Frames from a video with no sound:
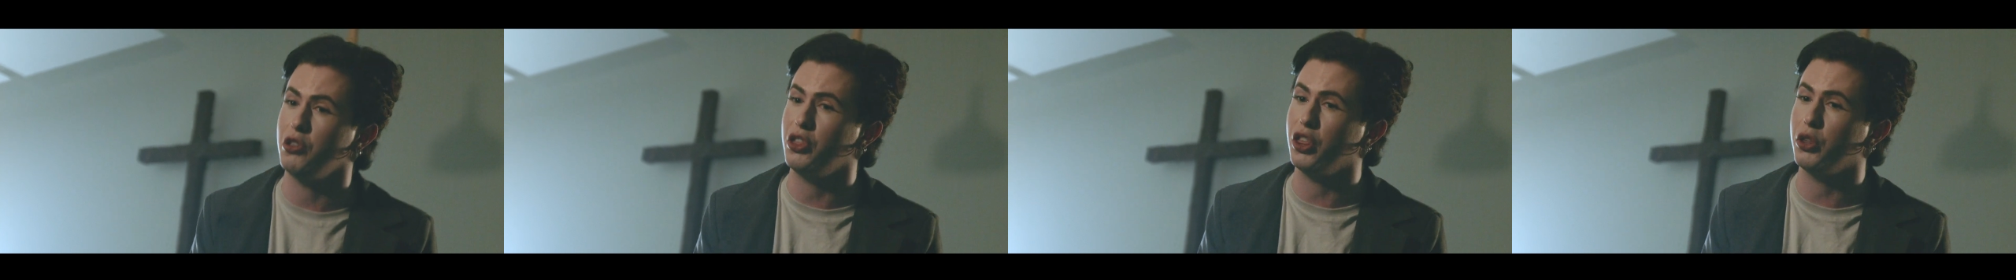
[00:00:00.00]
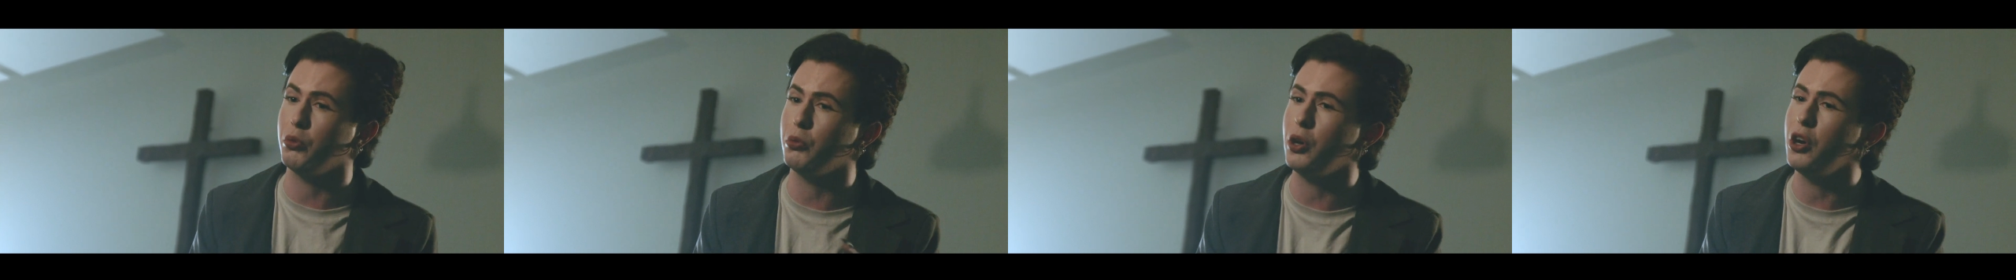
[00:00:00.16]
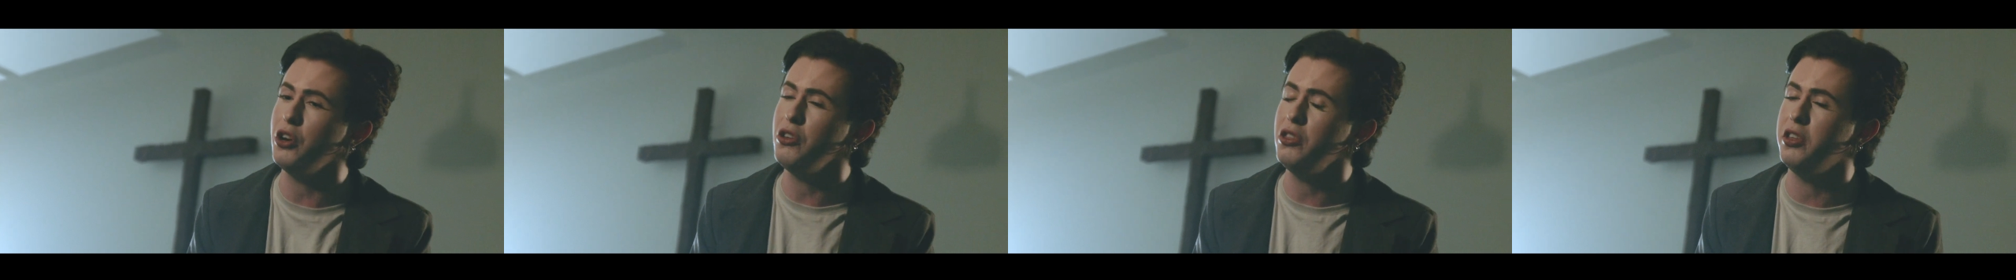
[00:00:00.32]

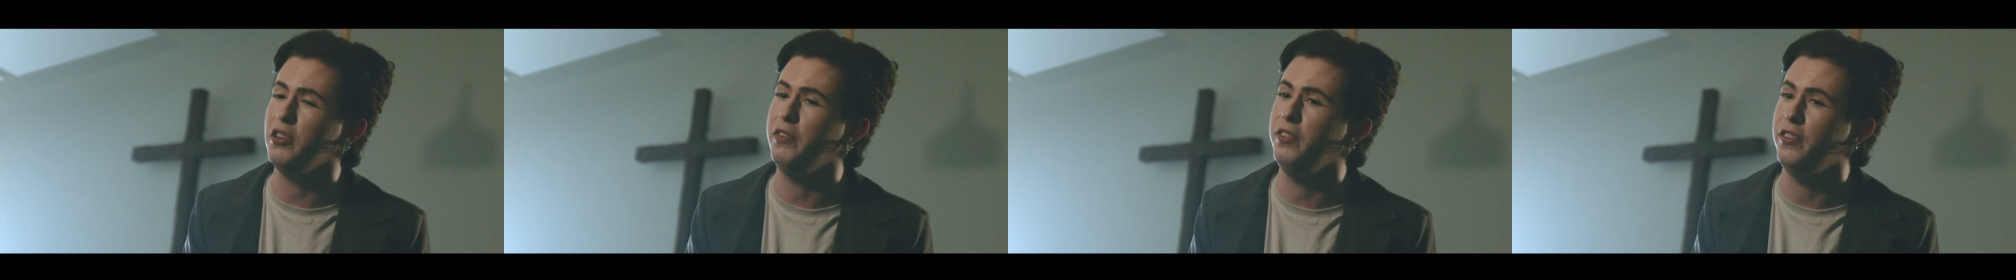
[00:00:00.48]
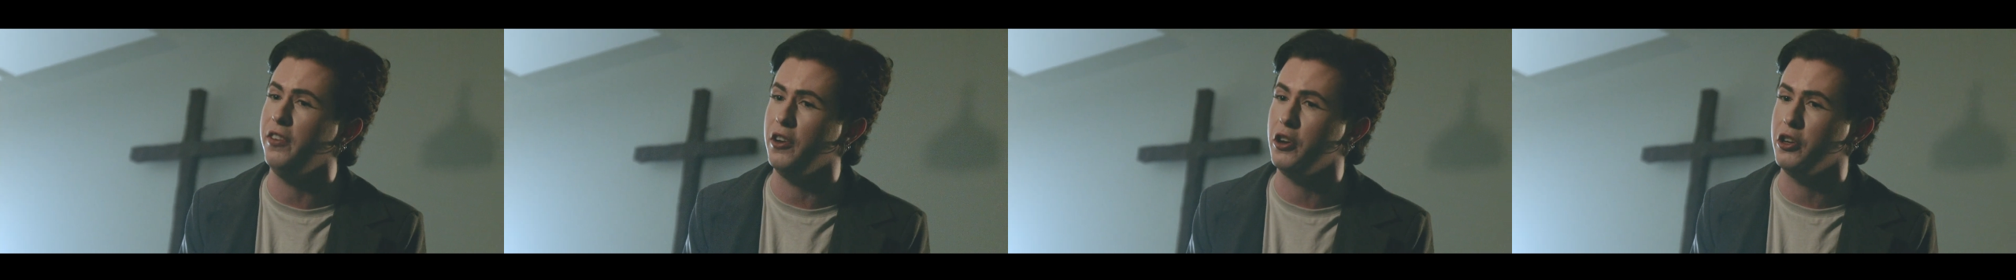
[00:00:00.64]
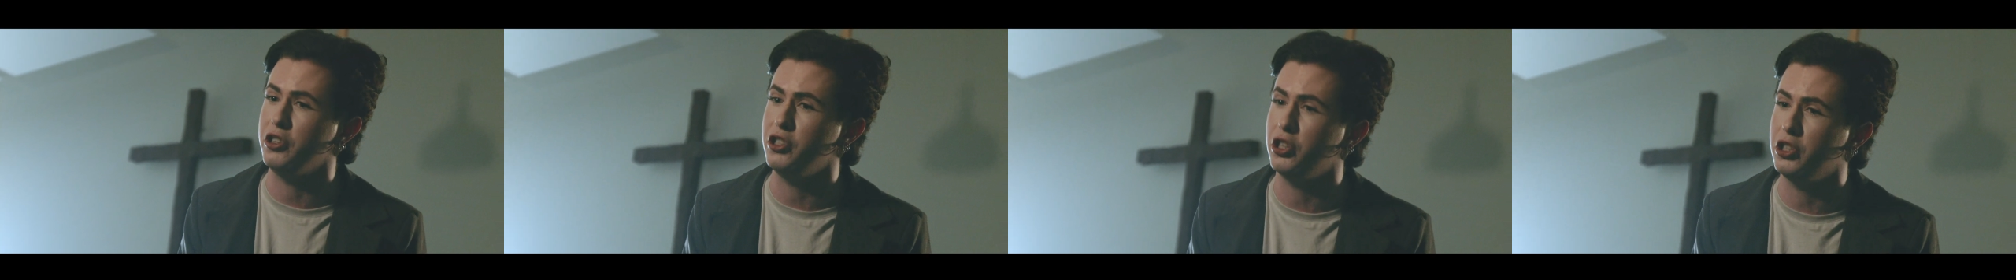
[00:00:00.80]
throw the
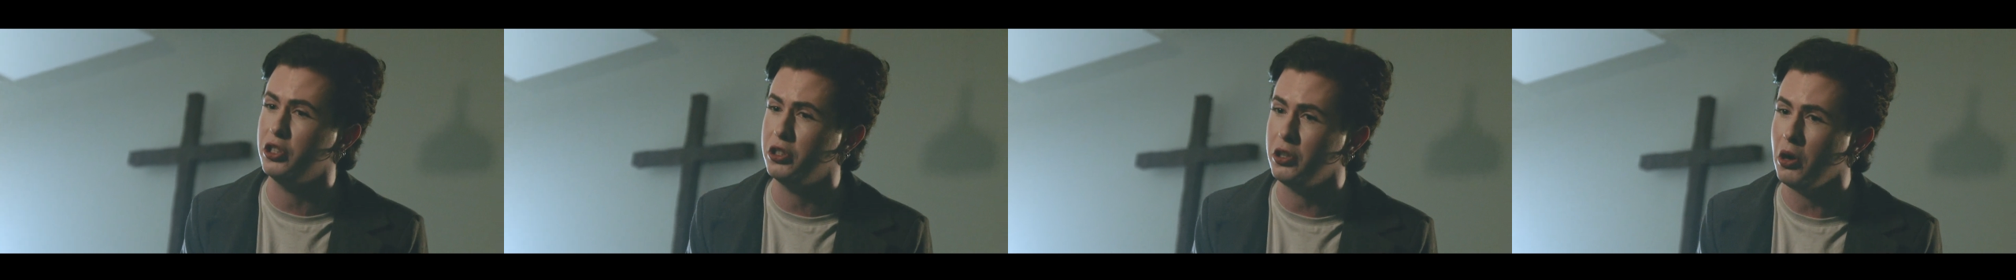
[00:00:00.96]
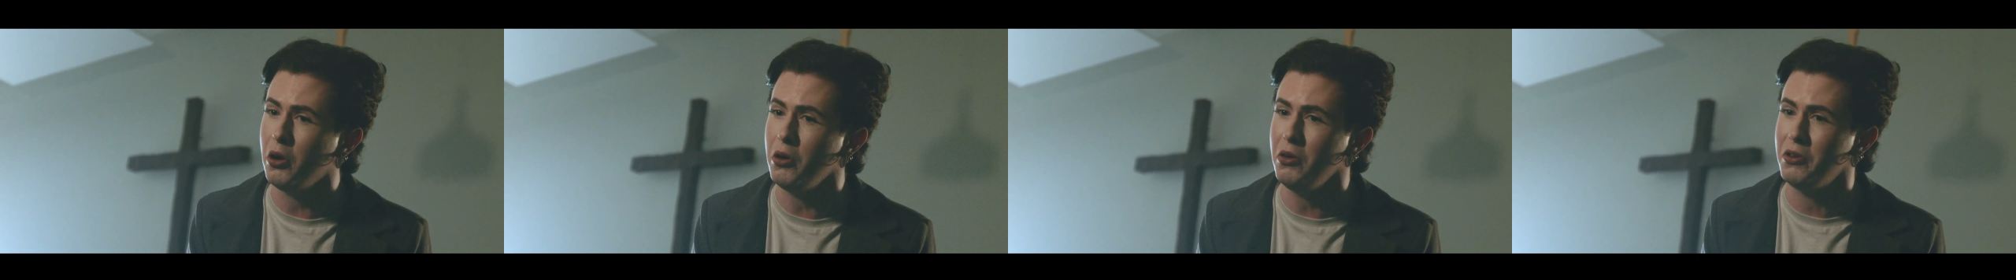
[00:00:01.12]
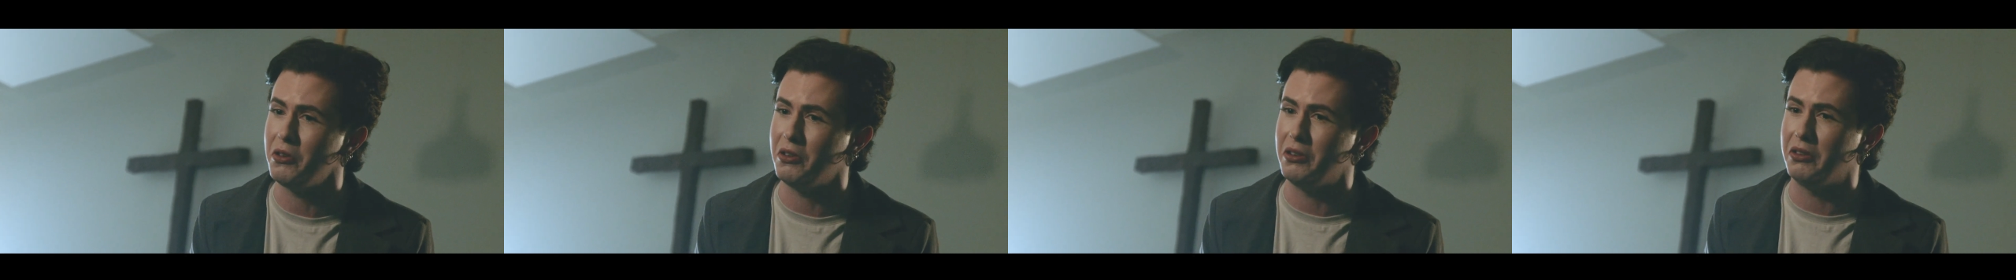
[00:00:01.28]
first
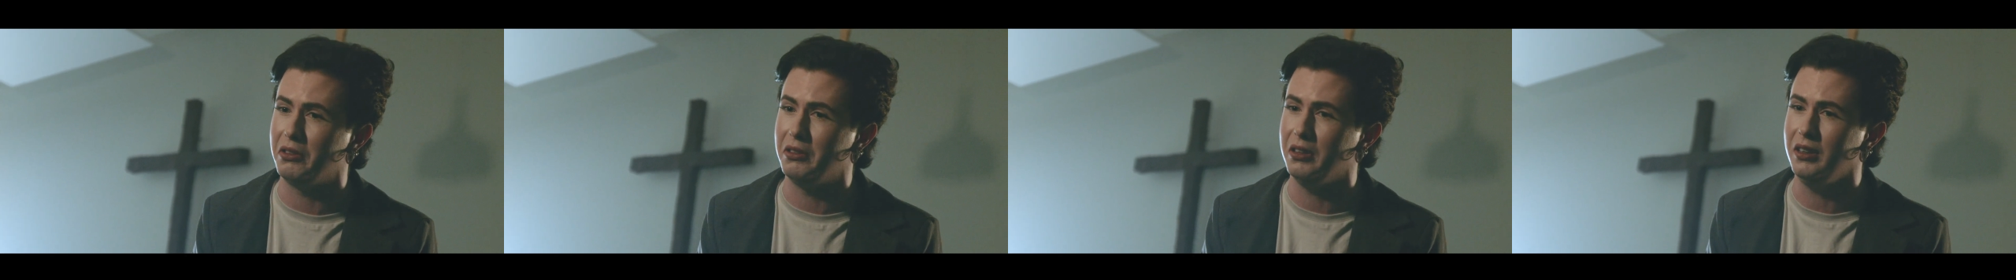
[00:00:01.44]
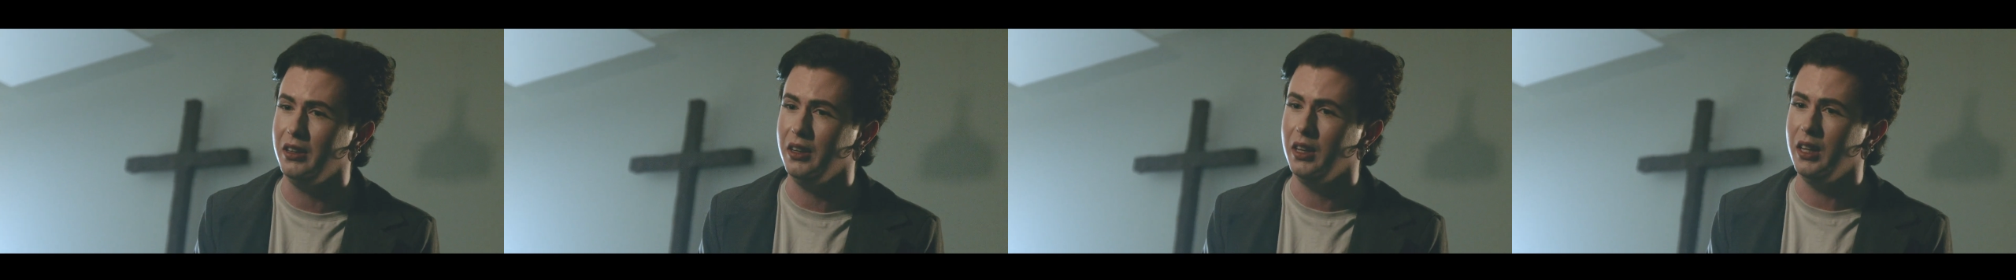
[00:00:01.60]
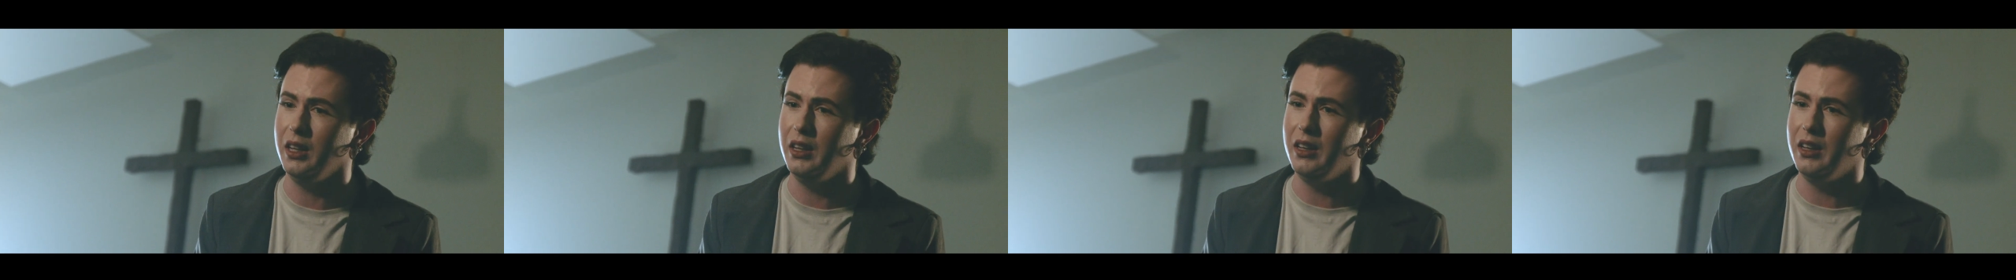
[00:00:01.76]
stone.